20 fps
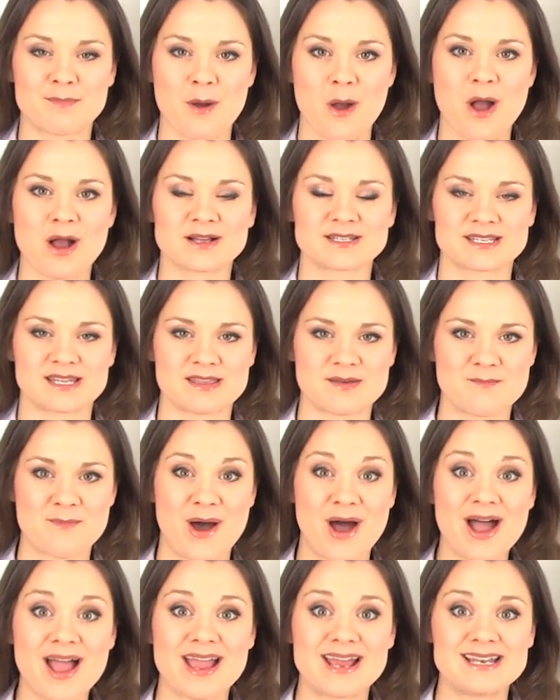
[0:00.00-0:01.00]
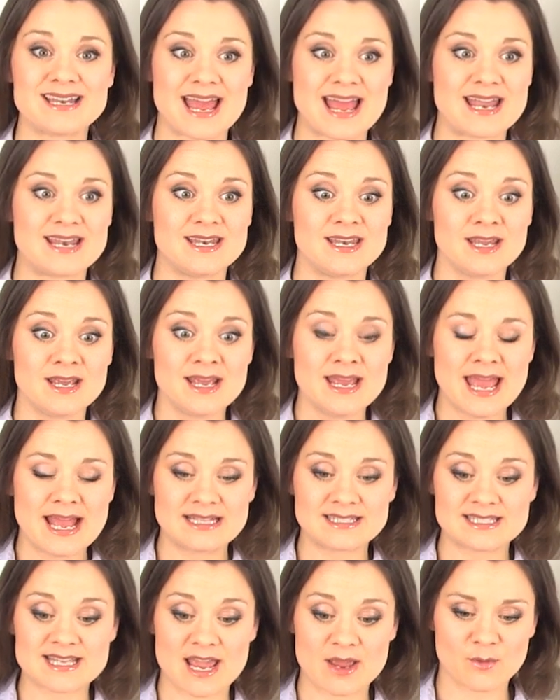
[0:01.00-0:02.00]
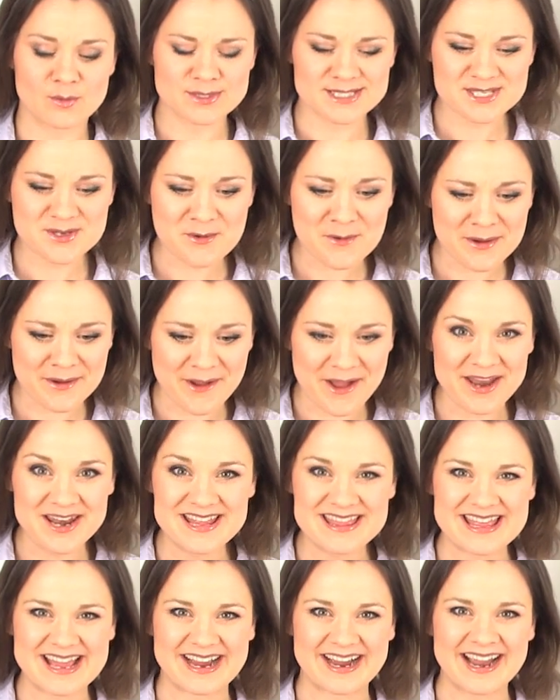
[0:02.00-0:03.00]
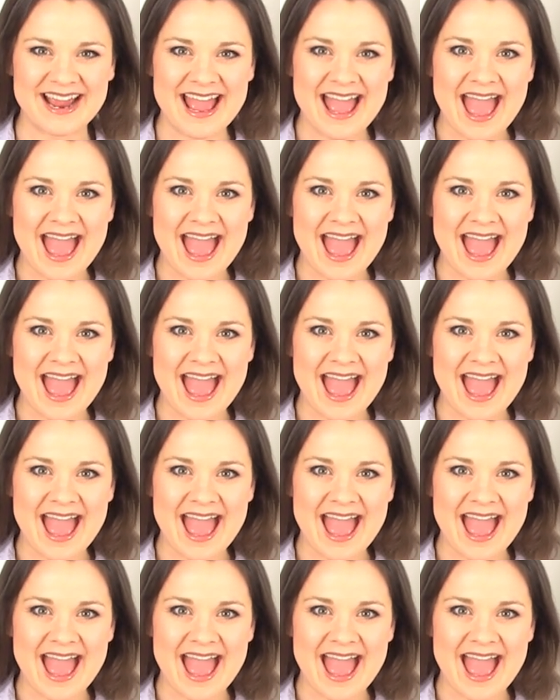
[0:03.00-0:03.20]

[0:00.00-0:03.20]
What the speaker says: box of the mind and saying, what's going on in there?